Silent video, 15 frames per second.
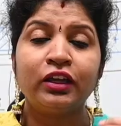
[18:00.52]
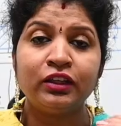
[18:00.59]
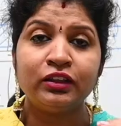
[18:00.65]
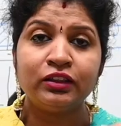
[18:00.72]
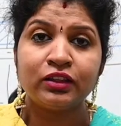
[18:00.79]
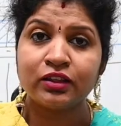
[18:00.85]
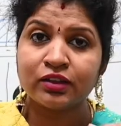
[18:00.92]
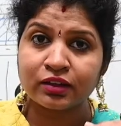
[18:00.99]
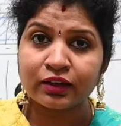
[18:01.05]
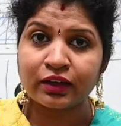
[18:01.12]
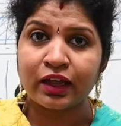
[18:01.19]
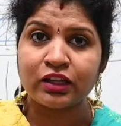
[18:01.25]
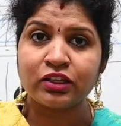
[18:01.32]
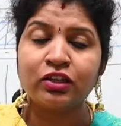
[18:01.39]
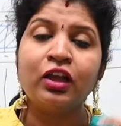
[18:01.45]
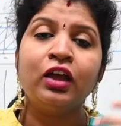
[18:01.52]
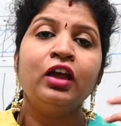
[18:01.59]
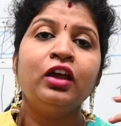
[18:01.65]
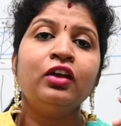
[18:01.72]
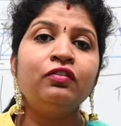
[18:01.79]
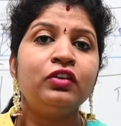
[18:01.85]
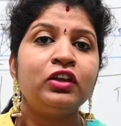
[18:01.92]
In this class
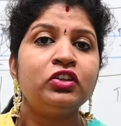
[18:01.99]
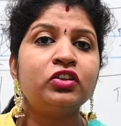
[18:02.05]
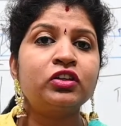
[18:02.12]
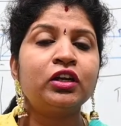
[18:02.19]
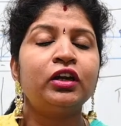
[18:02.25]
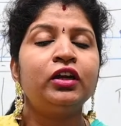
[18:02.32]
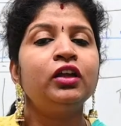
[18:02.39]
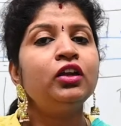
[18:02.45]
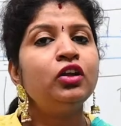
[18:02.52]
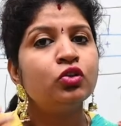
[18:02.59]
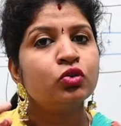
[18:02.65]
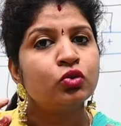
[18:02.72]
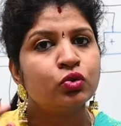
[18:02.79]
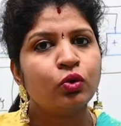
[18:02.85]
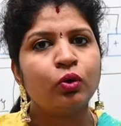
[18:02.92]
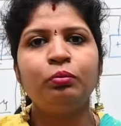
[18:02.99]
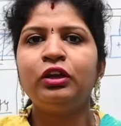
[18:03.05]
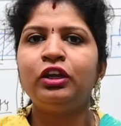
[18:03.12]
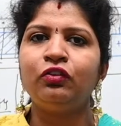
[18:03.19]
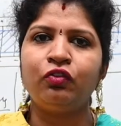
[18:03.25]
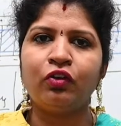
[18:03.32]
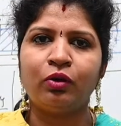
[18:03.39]
we studied so
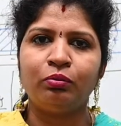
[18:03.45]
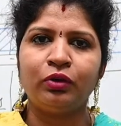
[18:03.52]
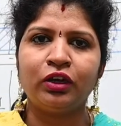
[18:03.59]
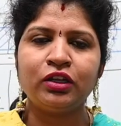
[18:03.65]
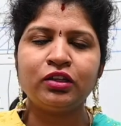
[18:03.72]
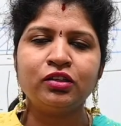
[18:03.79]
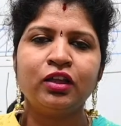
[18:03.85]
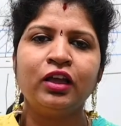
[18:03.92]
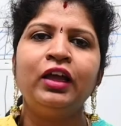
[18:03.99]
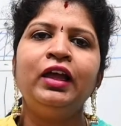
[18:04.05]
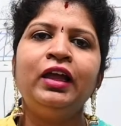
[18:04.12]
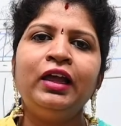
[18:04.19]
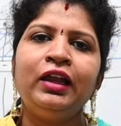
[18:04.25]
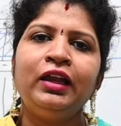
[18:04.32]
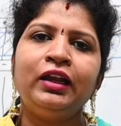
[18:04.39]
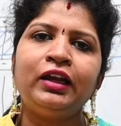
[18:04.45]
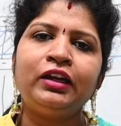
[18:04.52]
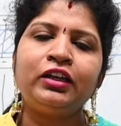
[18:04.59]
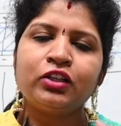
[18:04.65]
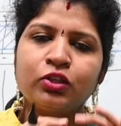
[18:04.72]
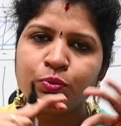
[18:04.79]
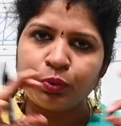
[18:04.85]
many formulas.
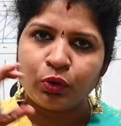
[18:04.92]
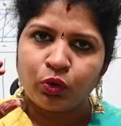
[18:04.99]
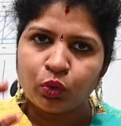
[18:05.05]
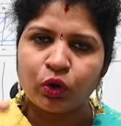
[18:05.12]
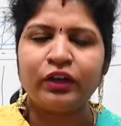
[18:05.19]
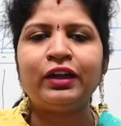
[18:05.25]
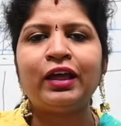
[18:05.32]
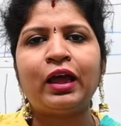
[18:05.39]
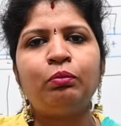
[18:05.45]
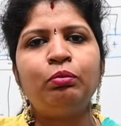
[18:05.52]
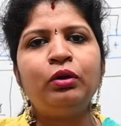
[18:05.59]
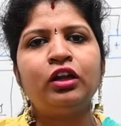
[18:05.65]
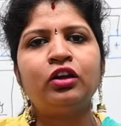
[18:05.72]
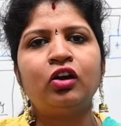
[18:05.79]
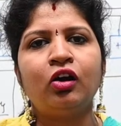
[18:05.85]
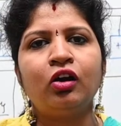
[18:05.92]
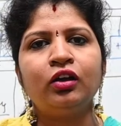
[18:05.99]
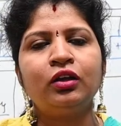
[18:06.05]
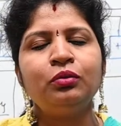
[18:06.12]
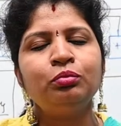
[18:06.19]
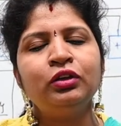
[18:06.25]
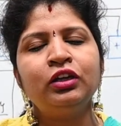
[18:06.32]
Let us put one tabular
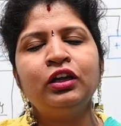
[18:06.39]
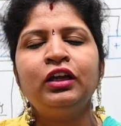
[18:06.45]
column.